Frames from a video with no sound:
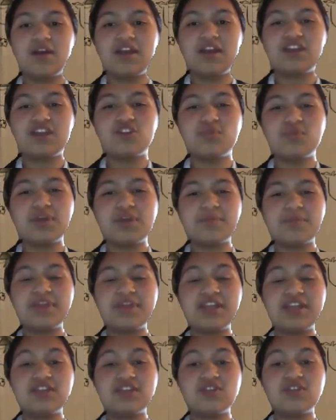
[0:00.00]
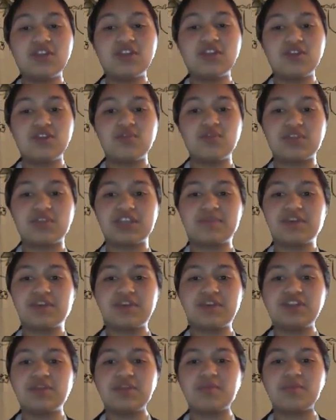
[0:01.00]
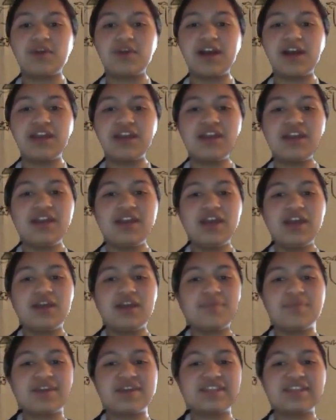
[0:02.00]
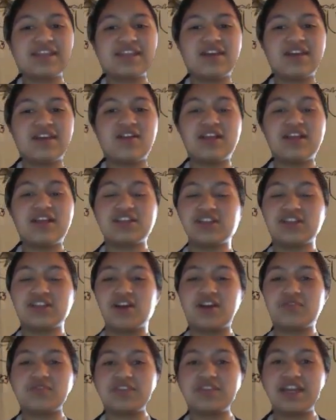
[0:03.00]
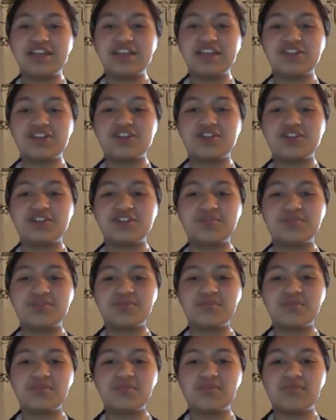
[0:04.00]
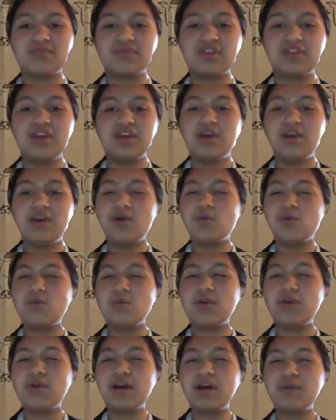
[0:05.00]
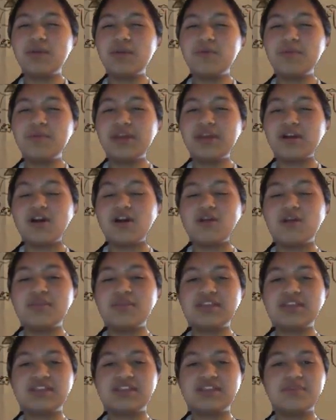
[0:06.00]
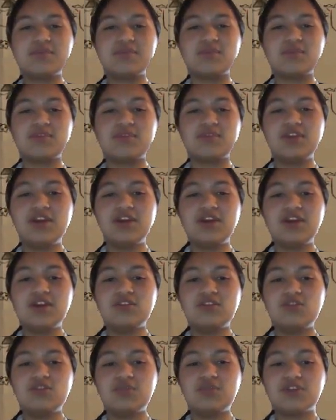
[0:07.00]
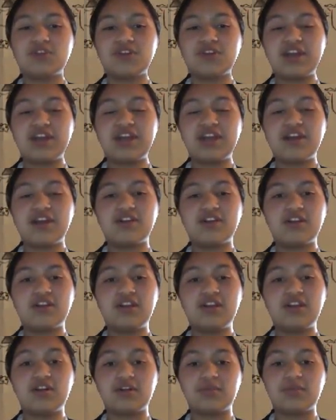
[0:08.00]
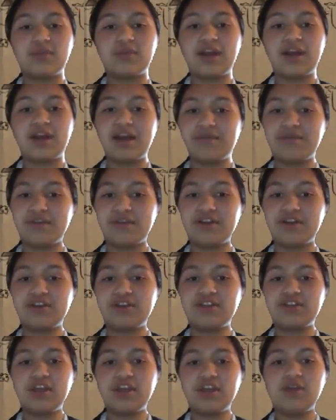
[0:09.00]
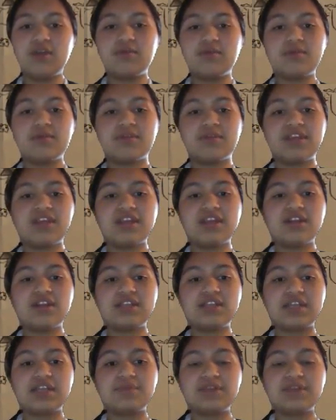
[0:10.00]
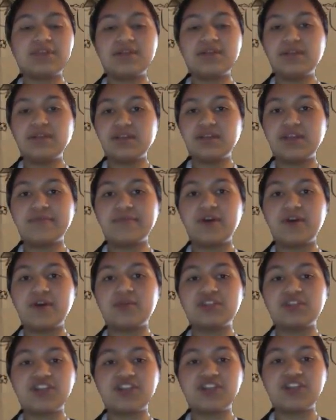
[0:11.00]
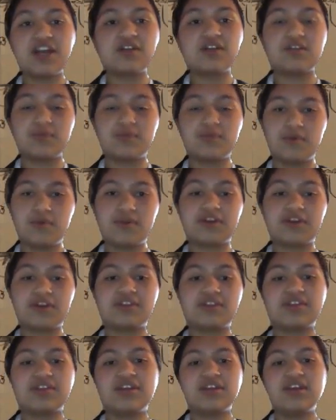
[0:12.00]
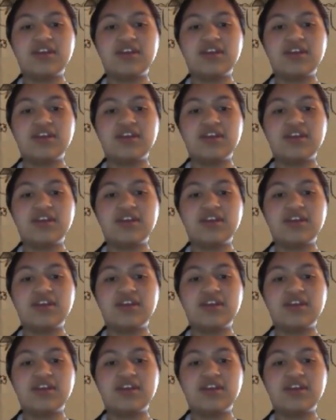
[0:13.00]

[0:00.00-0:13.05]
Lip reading: It should be appealing to the youth, especially bright and pastel and soft textures. What will be a common symbol to portray in our logo? At first, we were thinking of something that involved a child, of course.